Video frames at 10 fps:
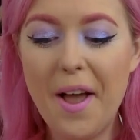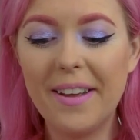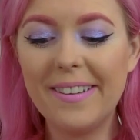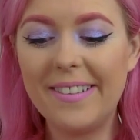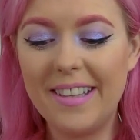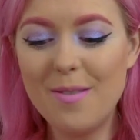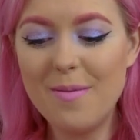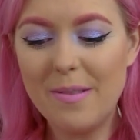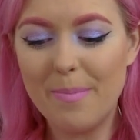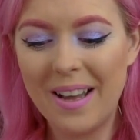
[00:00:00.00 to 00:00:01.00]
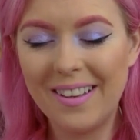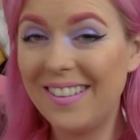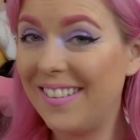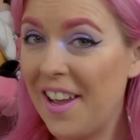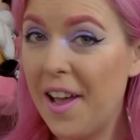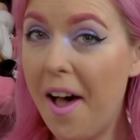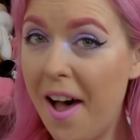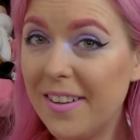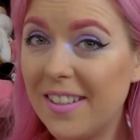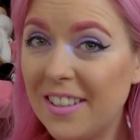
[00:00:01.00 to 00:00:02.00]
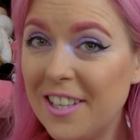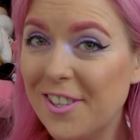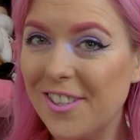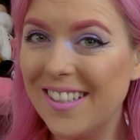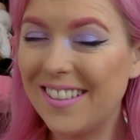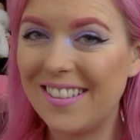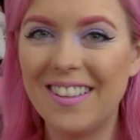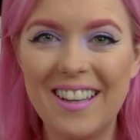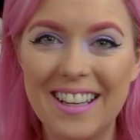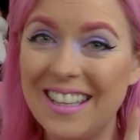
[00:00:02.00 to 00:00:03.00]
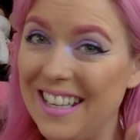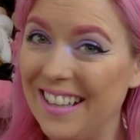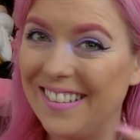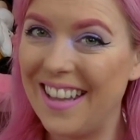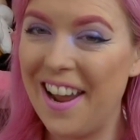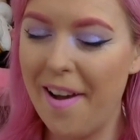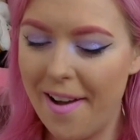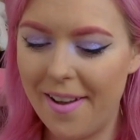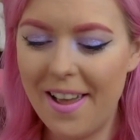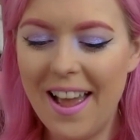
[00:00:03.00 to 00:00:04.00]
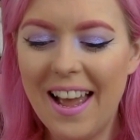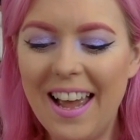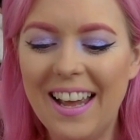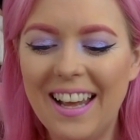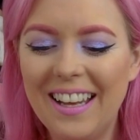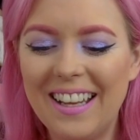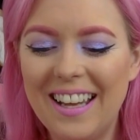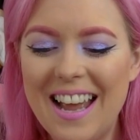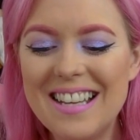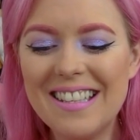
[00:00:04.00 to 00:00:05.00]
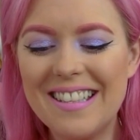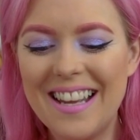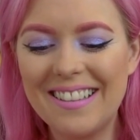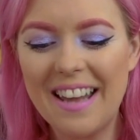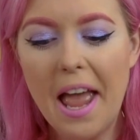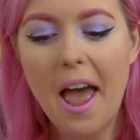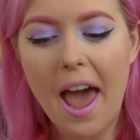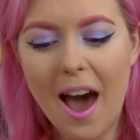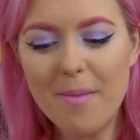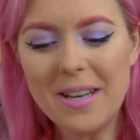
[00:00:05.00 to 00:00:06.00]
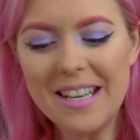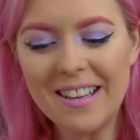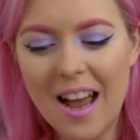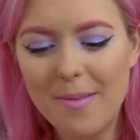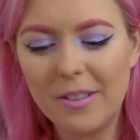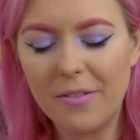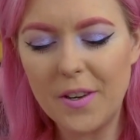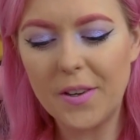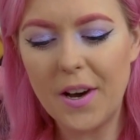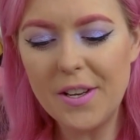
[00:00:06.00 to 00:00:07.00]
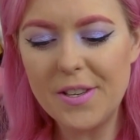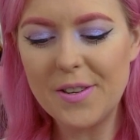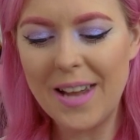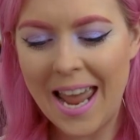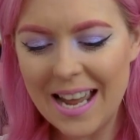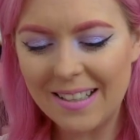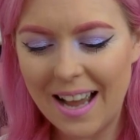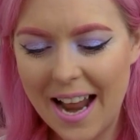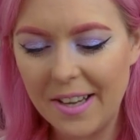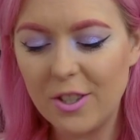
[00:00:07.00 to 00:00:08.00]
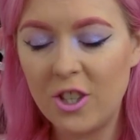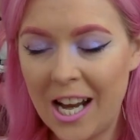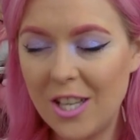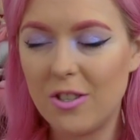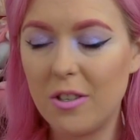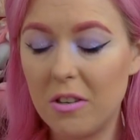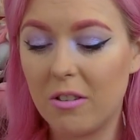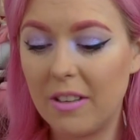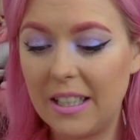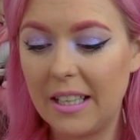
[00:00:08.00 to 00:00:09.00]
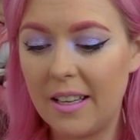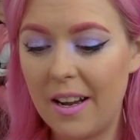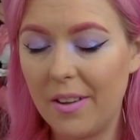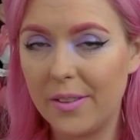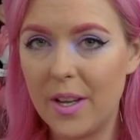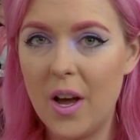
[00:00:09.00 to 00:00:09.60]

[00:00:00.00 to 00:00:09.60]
Cinnamon buns are delicious. Yes, they are. Says, how many times have you gotten your hair dyed and changed your acrylic nails?